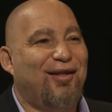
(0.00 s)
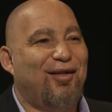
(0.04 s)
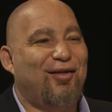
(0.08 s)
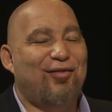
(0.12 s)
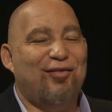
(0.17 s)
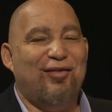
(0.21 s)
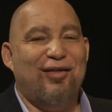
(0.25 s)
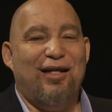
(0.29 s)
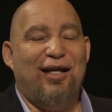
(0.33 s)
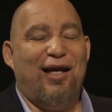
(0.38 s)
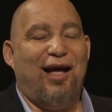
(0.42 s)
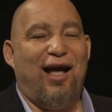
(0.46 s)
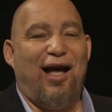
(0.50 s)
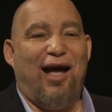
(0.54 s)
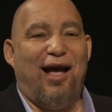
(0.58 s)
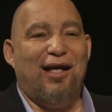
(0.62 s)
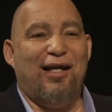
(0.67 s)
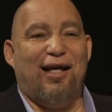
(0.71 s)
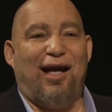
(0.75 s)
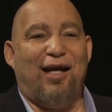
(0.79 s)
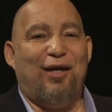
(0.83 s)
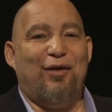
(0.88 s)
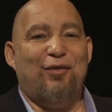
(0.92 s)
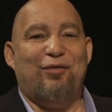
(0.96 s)
See,
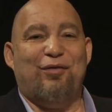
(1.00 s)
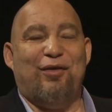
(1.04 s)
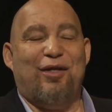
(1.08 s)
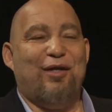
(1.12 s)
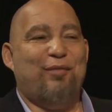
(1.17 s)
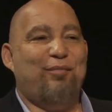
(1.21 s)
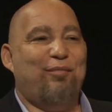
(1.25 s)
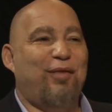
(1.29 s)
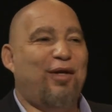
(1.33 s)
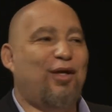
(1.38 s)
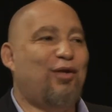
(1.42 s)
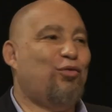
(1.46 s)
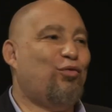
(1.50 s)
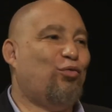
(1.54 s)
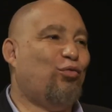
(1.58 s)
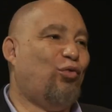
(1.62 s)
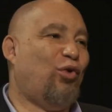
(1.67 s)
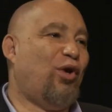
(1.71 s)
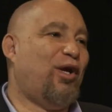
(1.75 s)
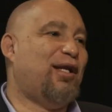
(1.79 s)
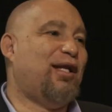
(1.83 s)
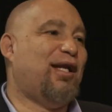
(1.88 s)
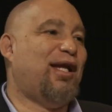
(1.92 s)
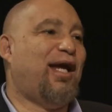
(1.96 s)
I don't think men
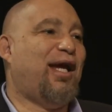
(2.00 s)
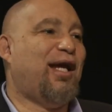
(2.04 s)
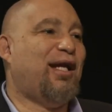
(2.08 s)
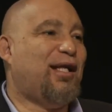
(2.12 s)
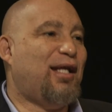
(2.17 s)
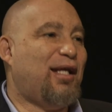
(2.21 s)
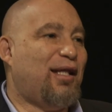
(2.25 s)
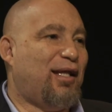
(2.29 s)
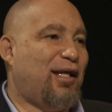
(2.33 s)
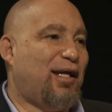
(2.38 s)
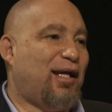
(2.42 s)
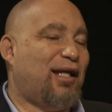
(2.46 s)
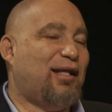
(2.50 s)
run anything.